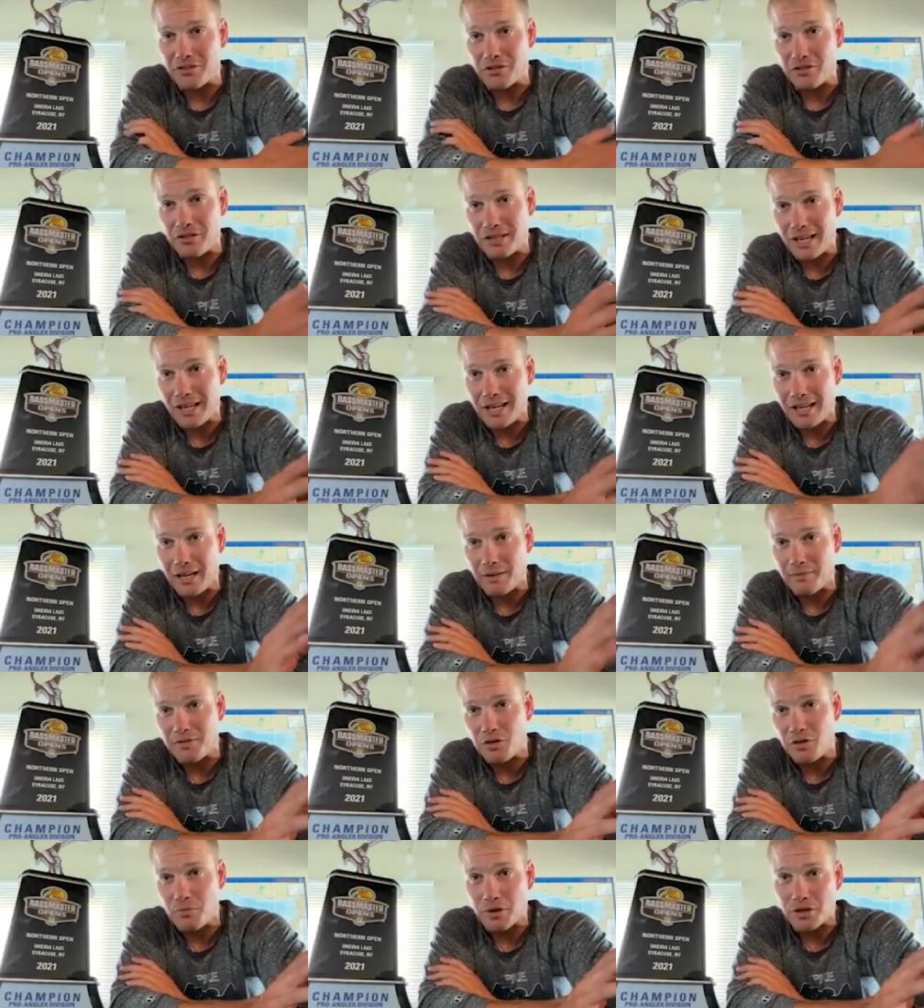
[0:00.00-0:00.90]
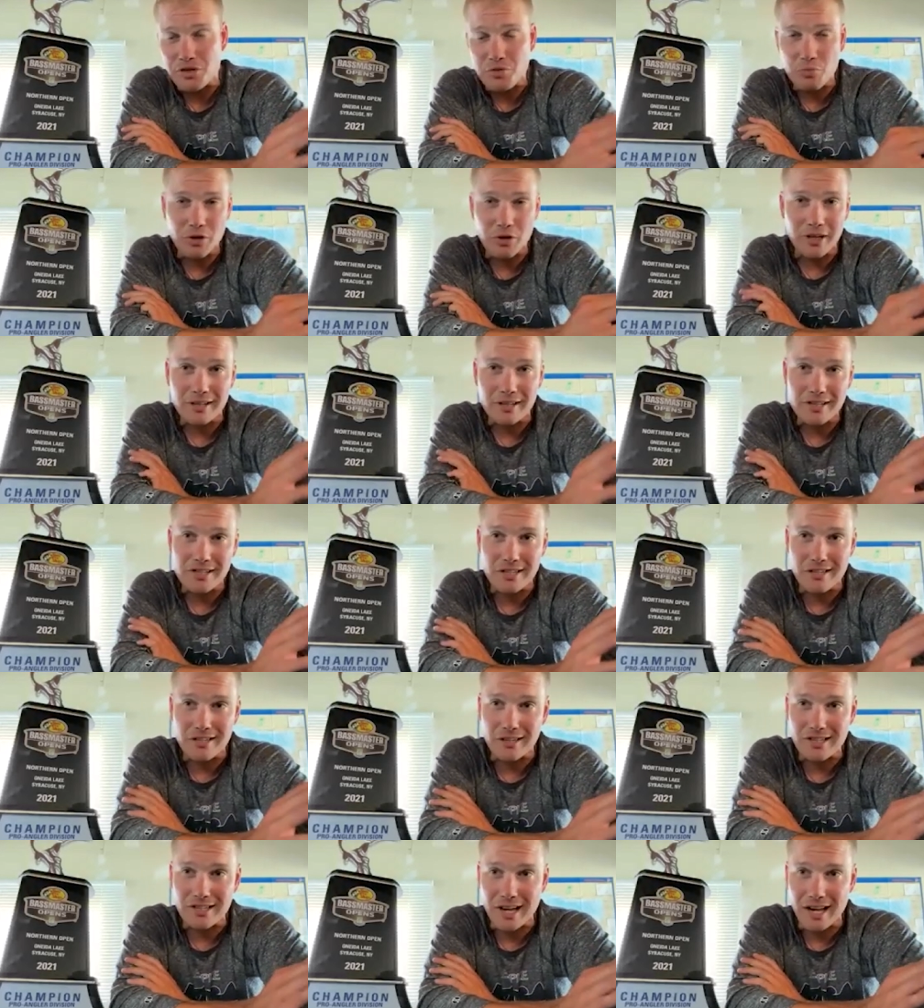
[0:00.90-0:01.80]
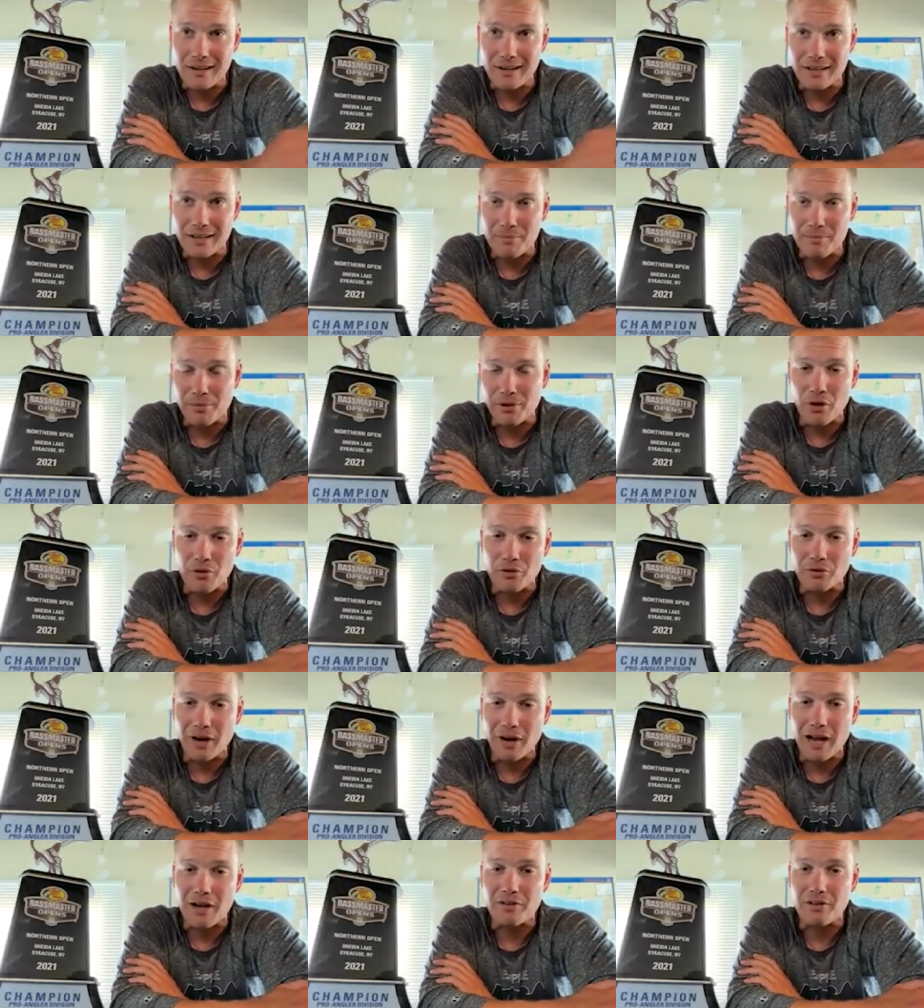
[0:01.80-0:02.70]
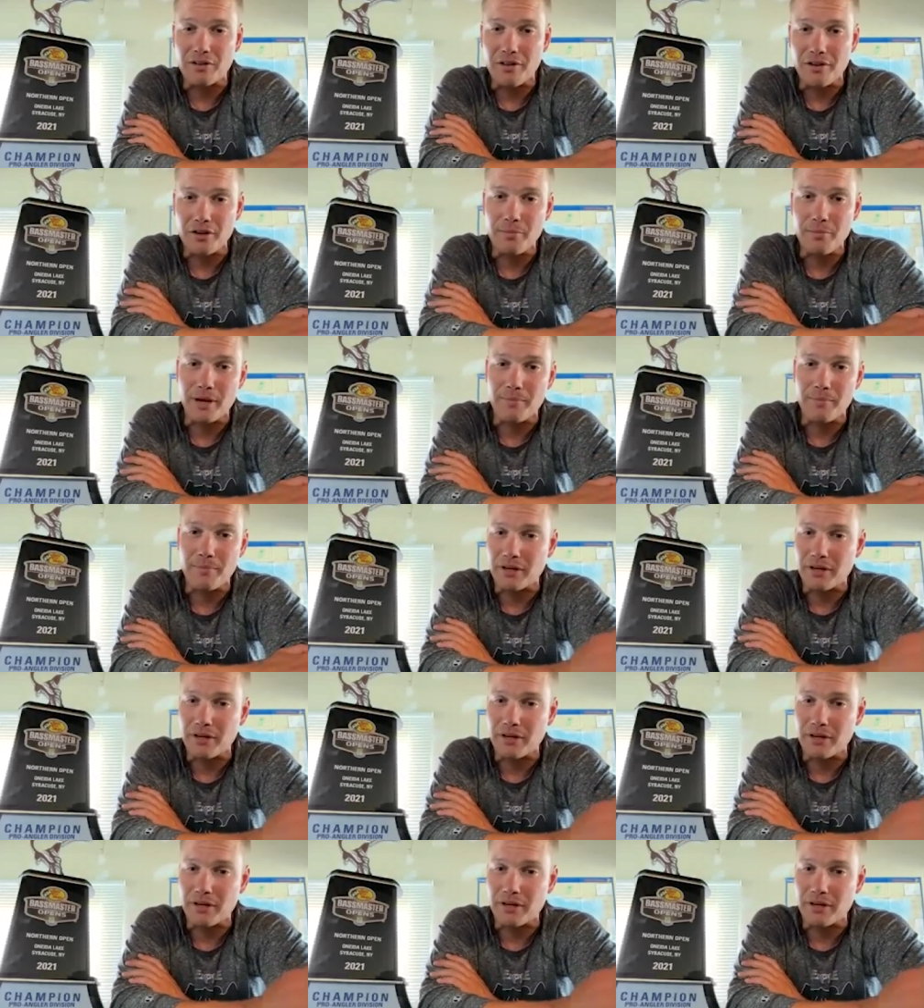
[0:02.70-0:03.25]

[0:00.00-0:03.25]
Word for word: so you can't have too much wind because it does kind of get blown around a little bit.